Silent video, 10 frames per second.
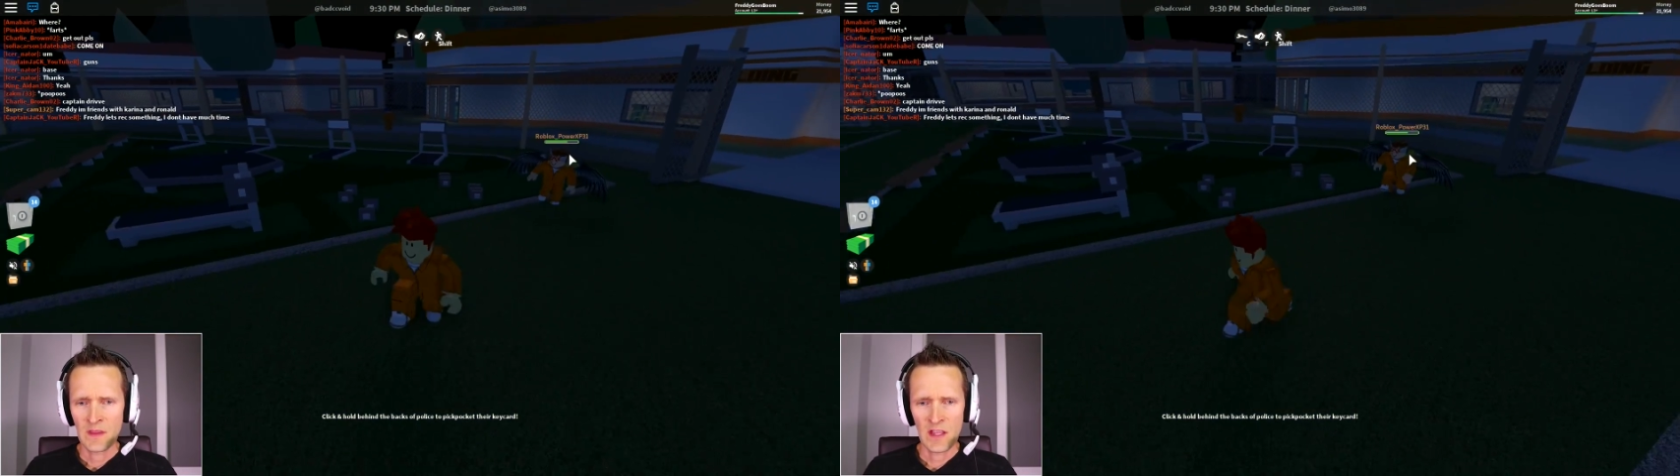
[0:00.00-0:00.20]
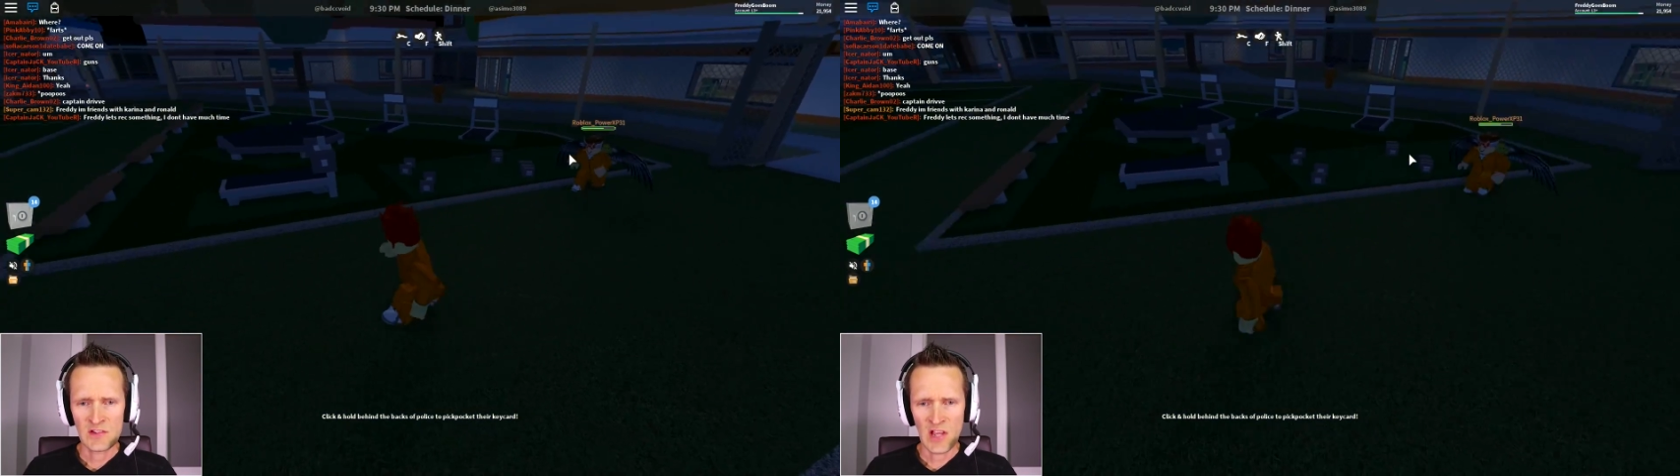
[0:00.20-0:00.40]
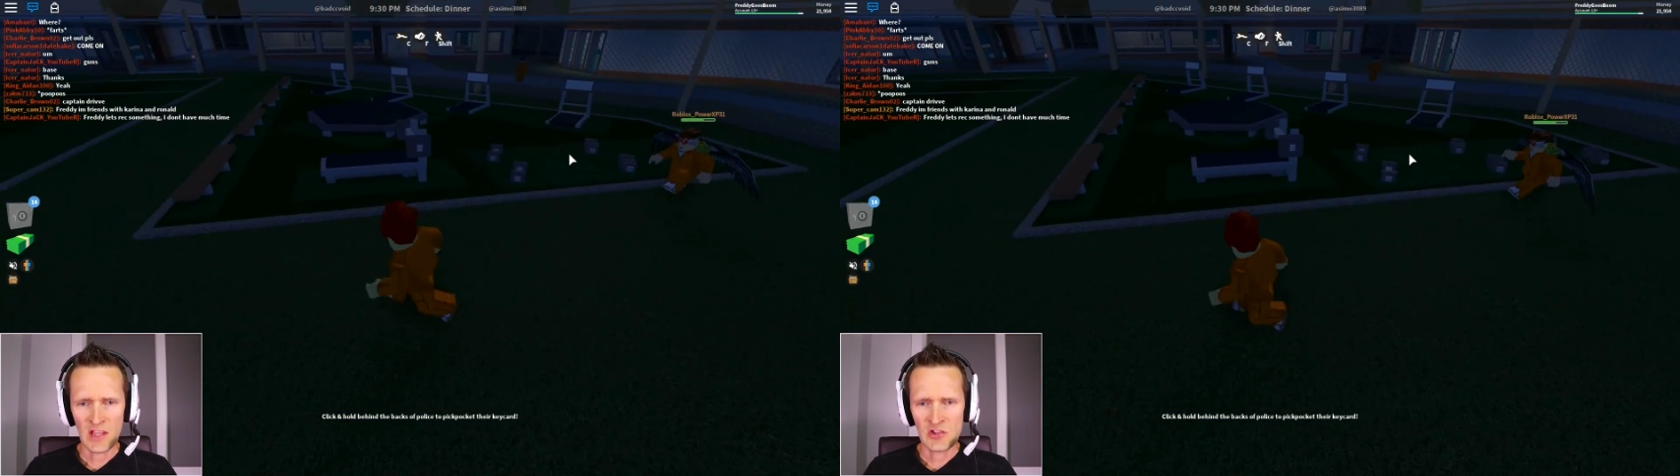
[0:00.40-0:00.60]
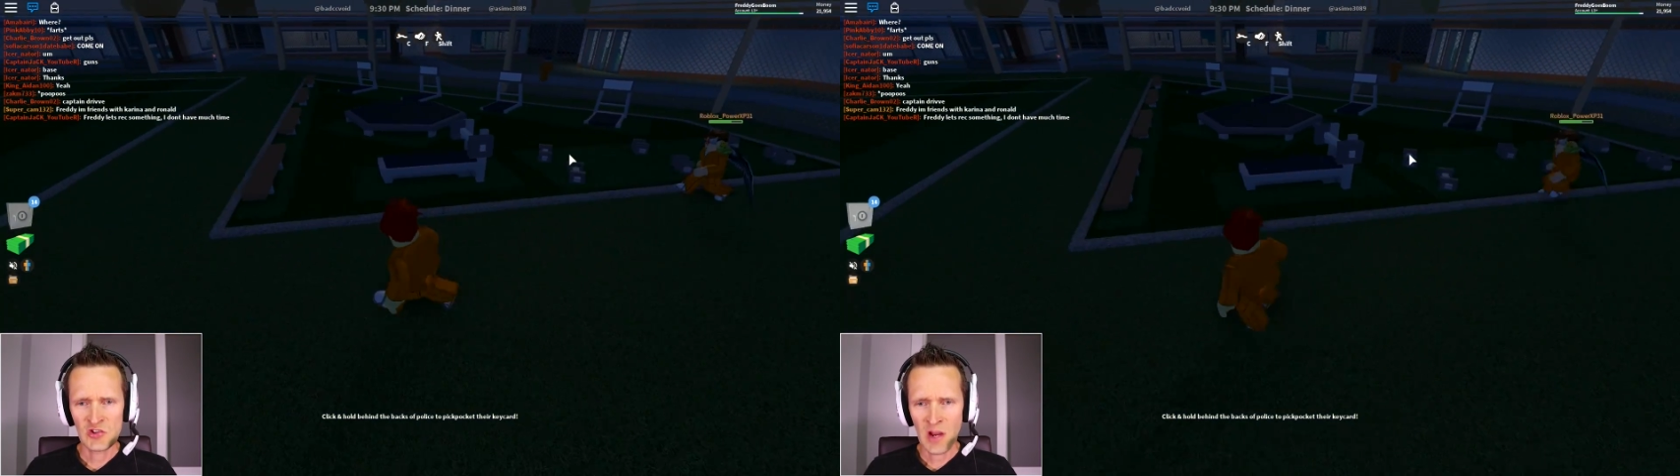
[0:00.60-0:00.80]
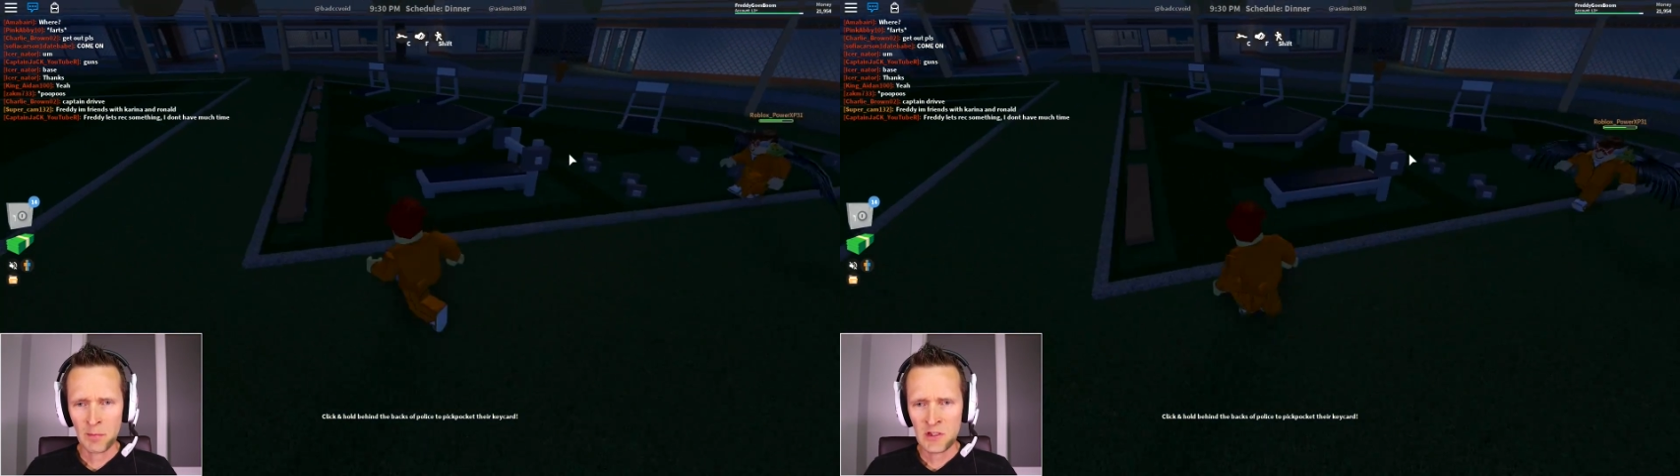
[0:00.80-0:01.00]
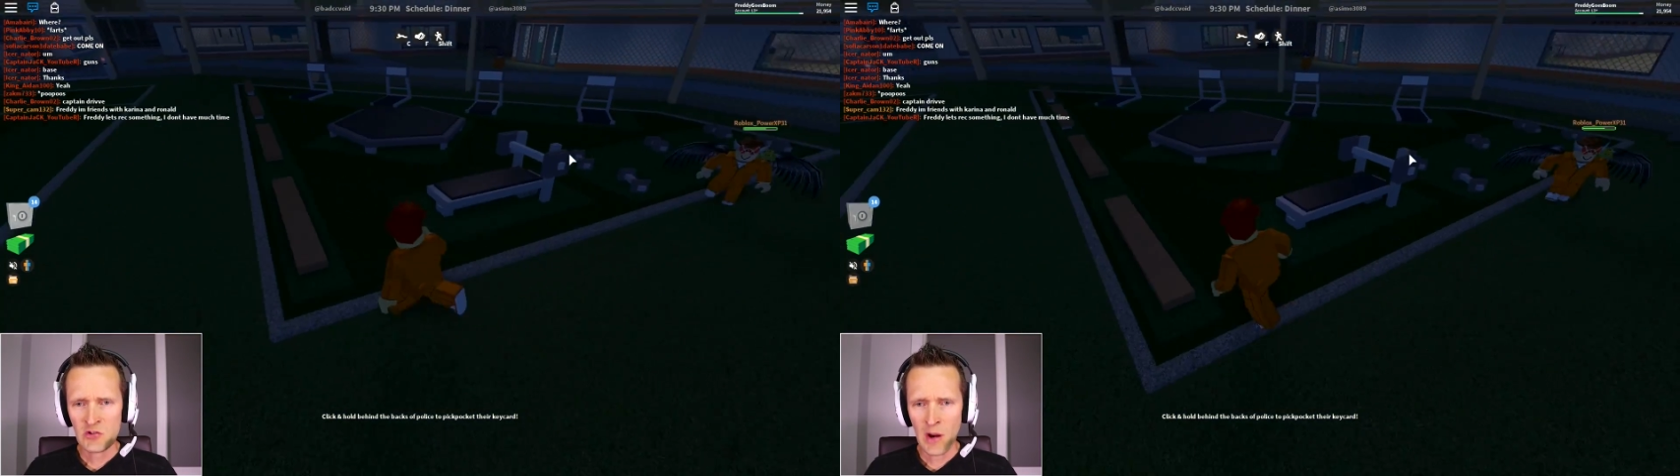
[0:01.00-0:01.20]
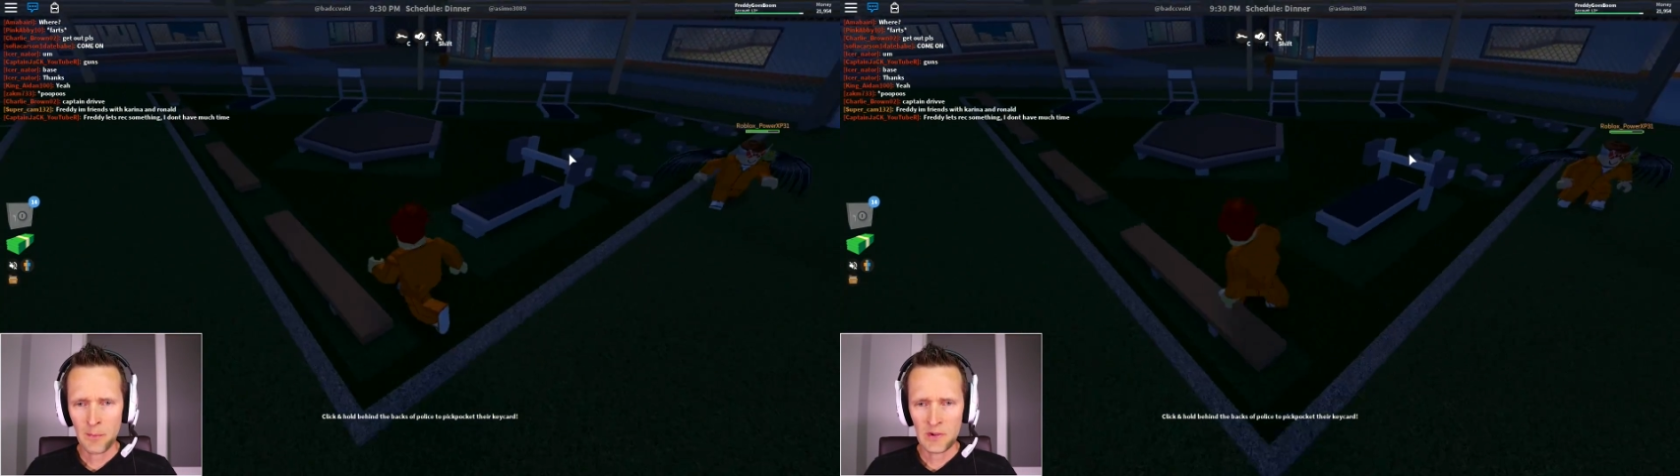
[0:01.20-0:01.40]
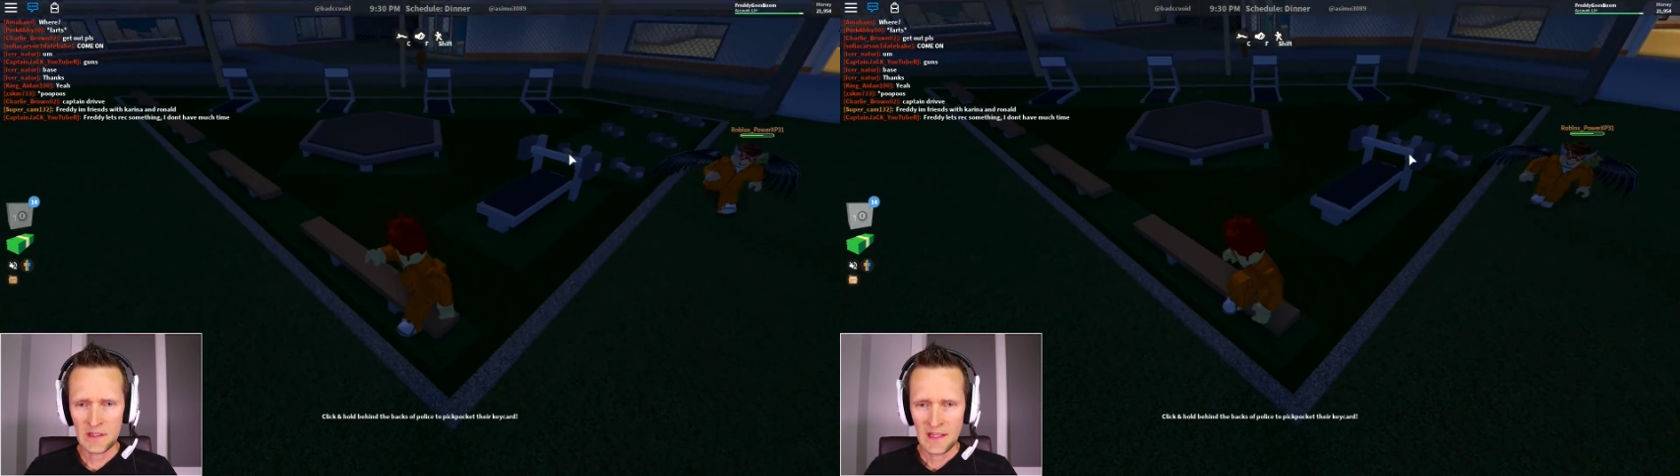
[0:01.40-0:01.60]
is I jump on a
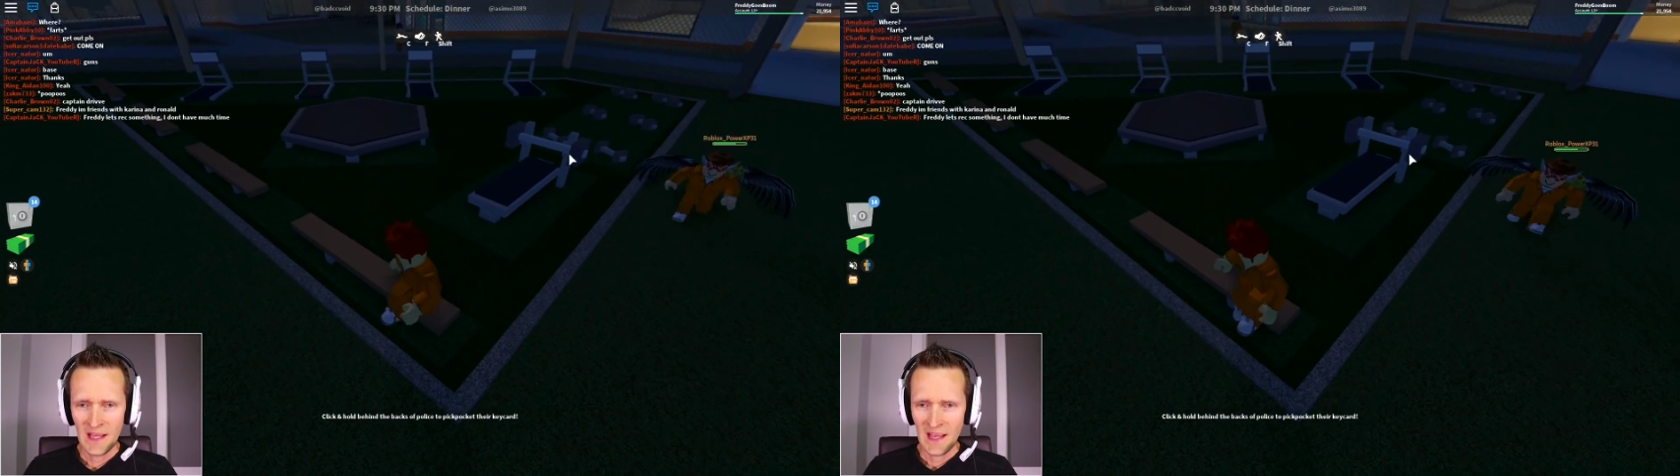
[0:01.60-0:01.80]
trampoline